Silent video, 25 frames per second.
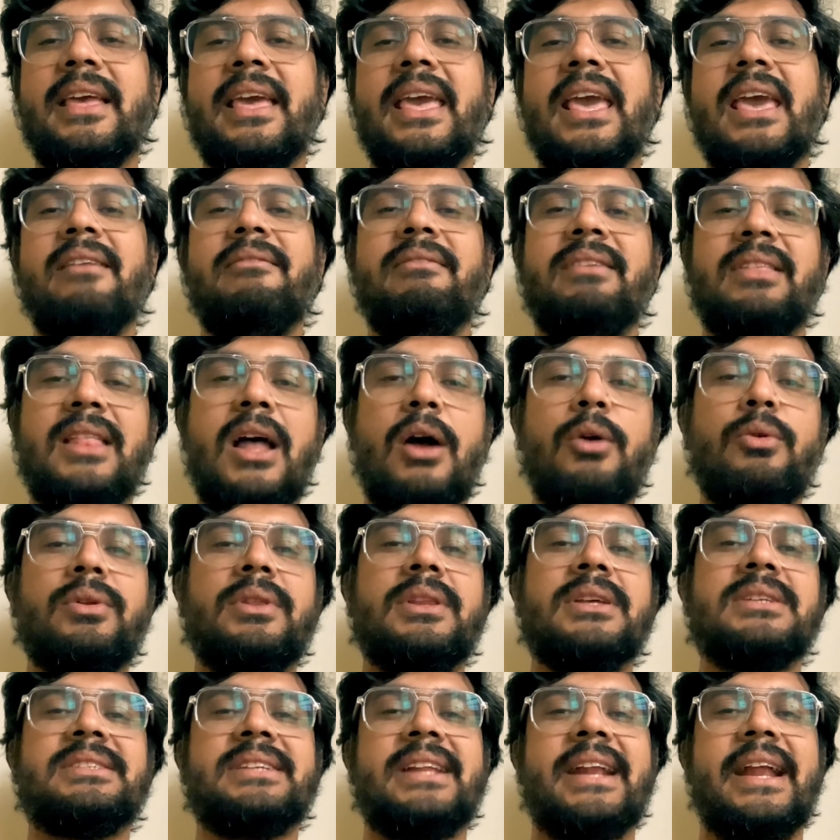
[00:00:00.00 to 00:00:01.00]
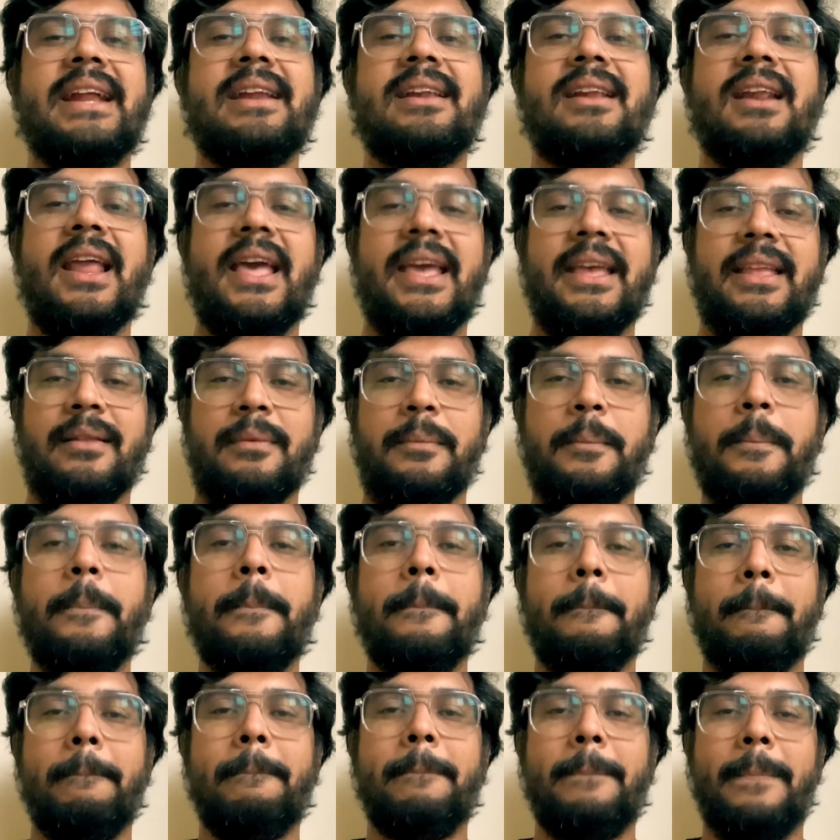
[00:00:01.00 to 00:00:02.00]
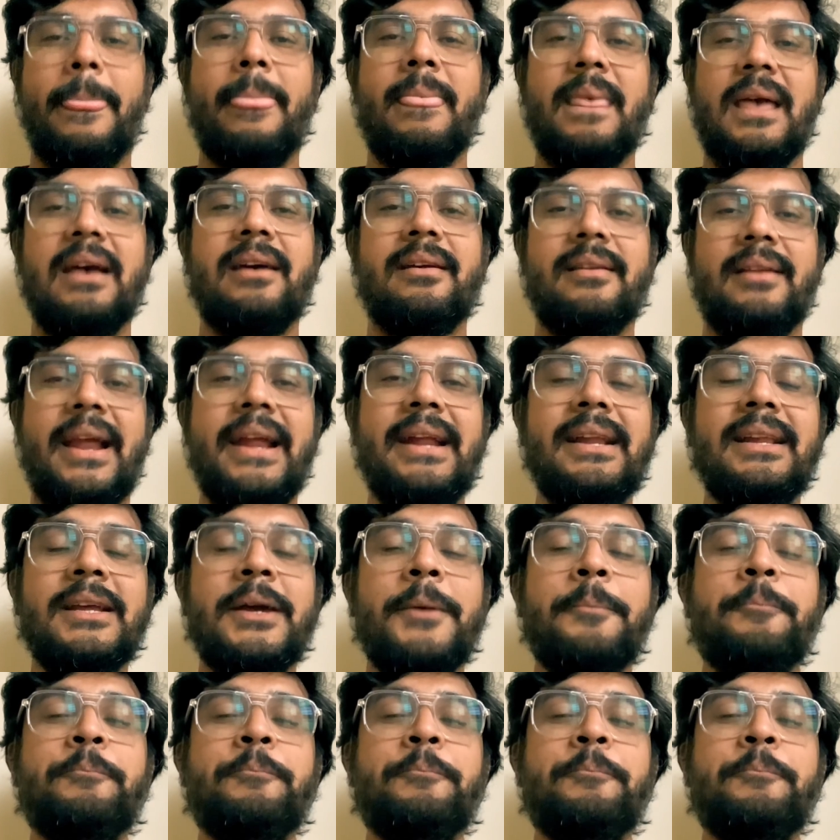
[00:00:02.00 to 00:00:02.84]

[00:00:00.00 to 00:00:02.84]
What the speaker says: K without the straight line, right?